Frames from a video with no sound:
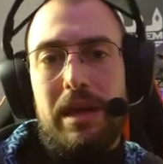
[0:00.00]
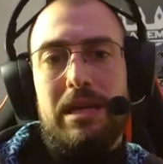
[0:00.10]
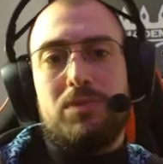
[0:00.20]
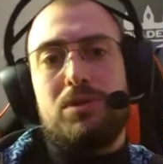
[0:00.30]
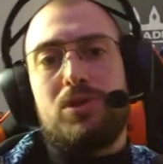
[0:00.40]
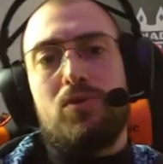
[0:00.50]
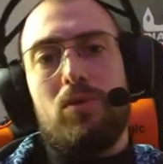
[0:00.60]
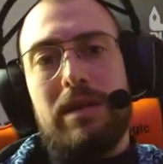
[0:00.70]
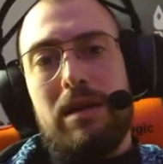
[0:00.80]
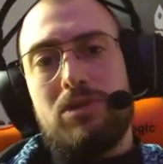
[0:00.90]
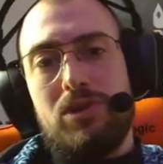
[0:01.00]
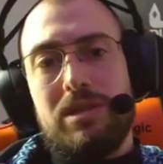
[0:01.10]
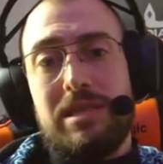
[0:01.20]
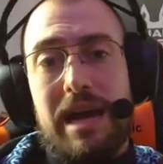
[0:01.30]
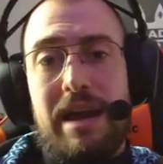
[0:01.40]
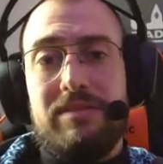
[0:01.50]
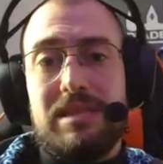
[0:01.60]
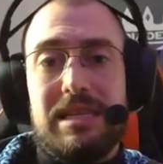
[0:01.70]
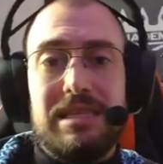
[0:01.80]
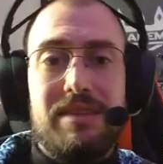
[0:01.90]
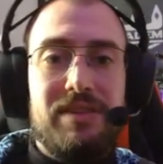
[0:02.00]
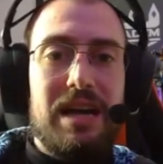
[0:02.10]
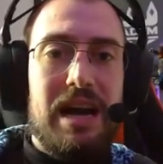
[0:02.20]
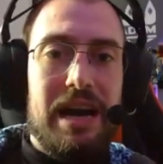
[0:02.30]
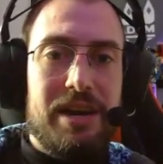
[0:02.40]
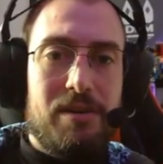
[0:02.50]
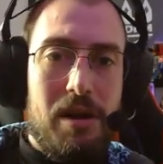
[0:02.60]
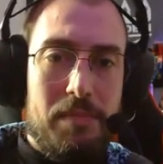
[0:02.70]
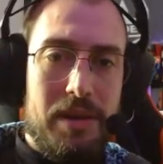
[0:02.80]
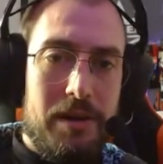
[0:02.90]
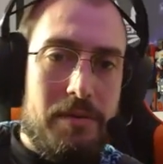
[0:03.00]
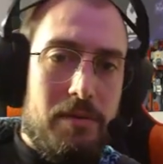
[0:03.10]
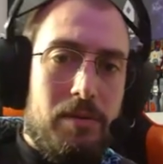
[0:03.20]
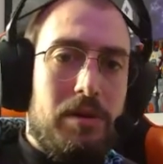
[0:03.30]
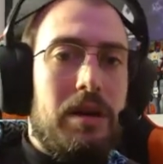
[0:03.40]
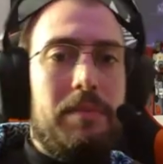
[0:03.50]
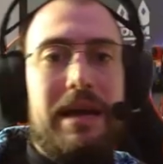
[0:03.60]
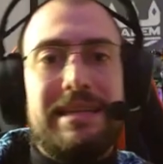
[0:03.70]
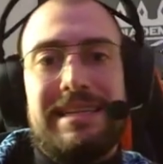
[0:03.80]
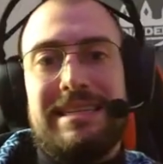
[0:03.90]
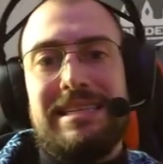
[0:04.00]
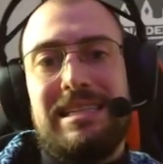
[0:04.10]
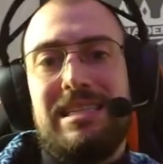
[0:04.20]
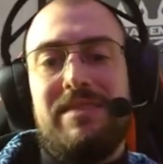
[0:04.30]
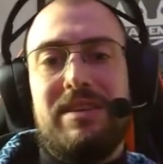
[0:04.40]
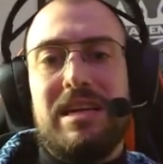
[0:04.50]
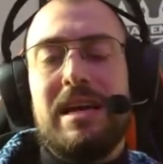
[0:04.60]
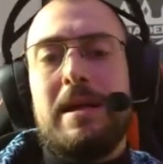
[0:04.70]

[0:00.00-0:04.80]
as we scroll down, so you can see I have the sensitivity higher up here. We're going to be at 10 sensitivity.